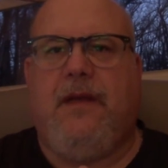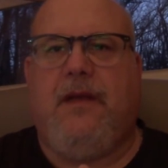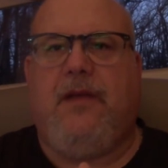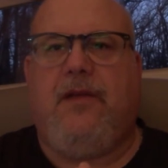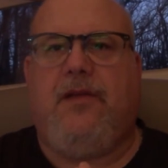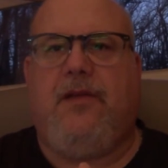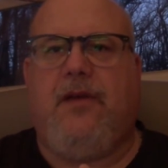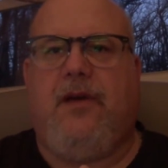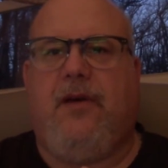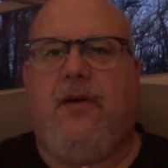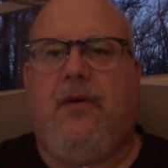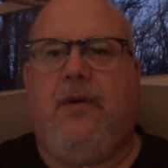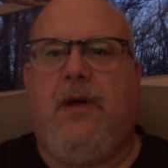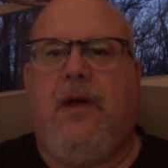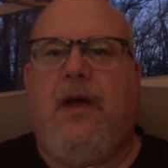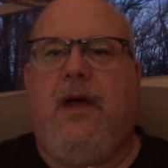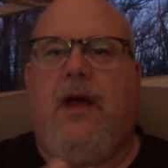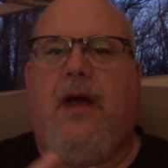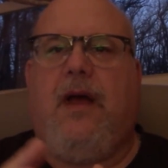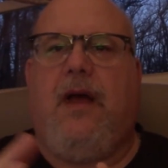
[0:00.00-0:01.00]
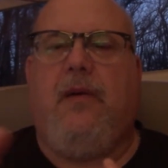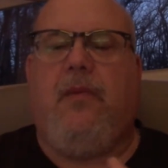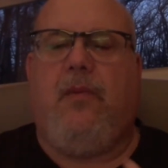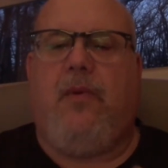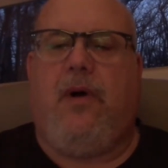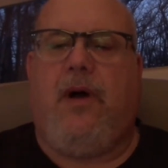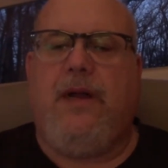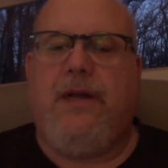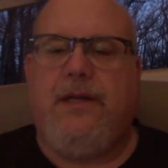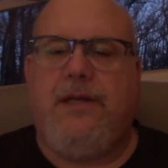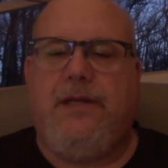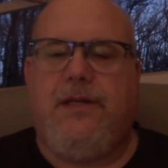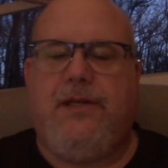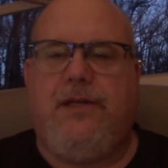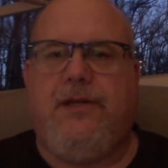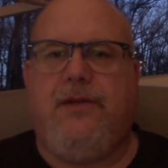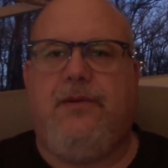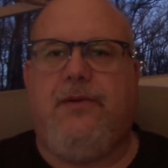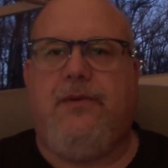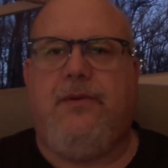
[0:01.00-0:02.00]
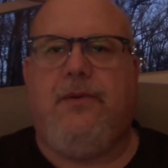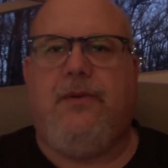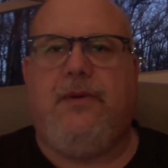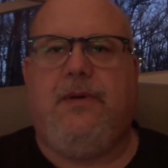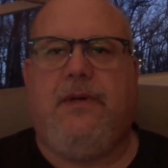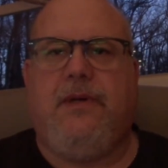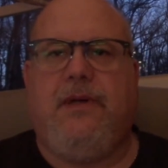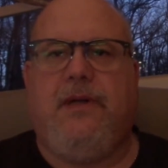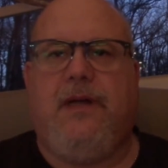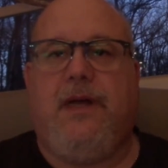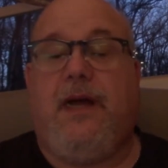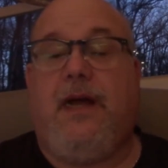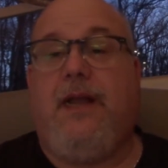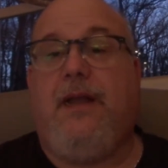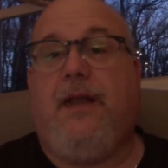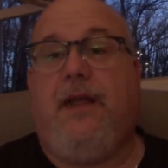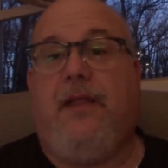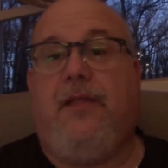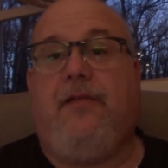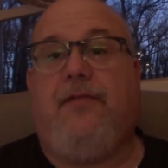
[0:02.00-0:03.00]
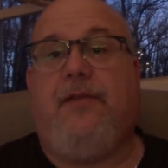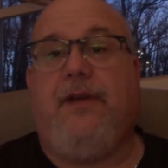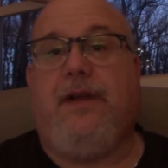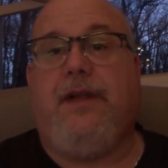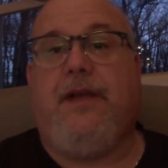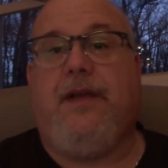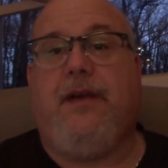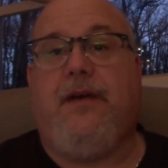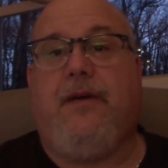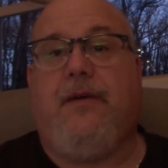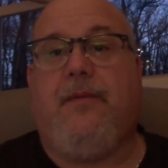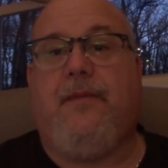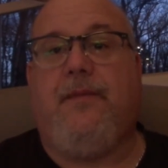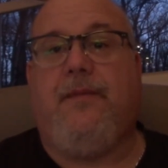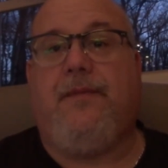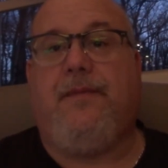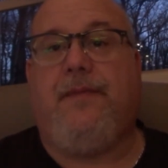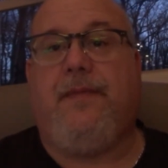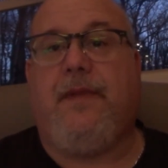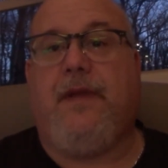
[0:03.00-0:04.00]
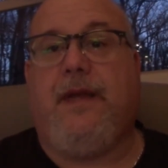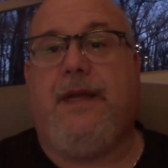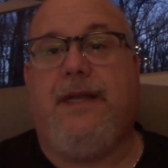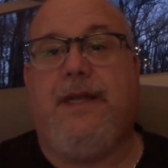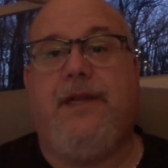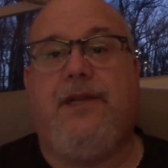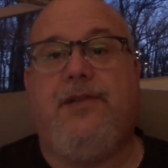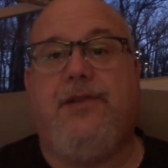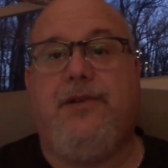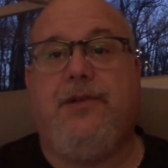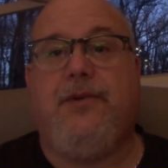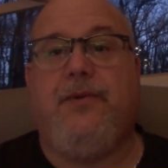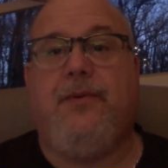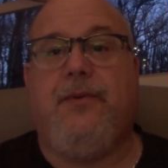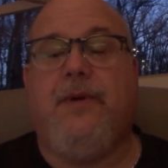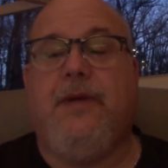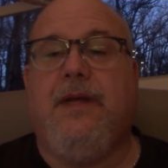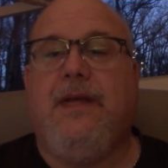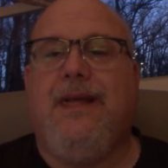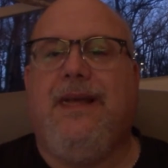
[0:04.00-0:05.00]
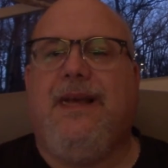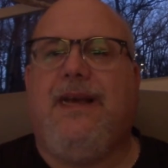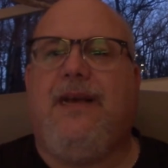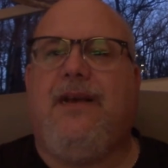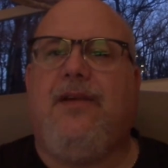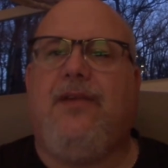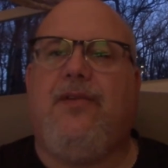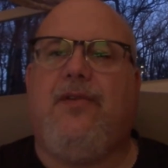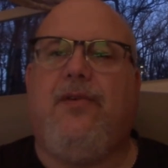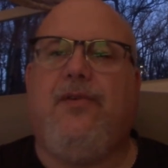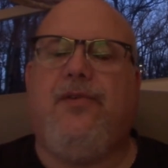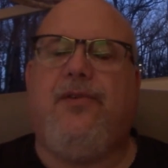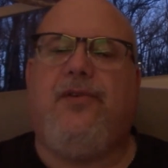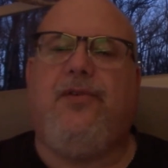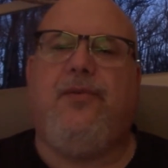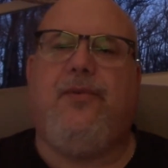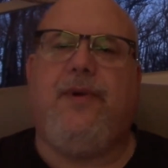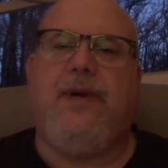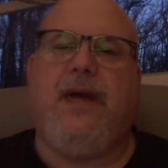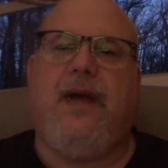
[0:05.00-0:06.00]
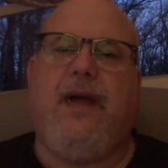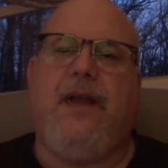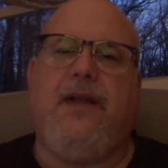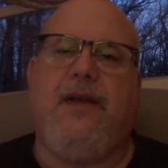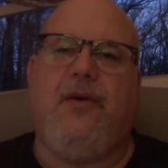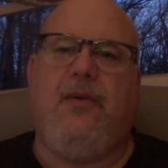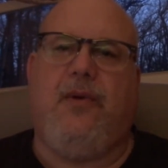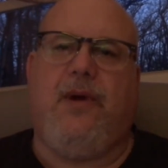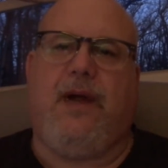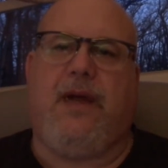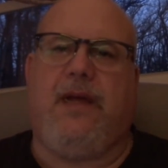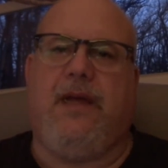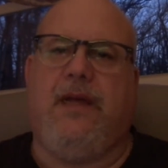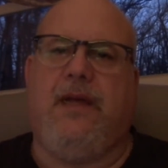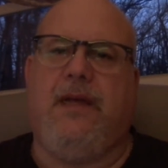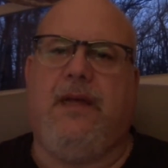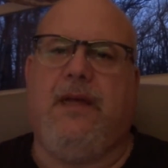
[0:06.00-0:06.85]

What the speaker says: So I wanted to do another video. I did two, because those two were kind of quick.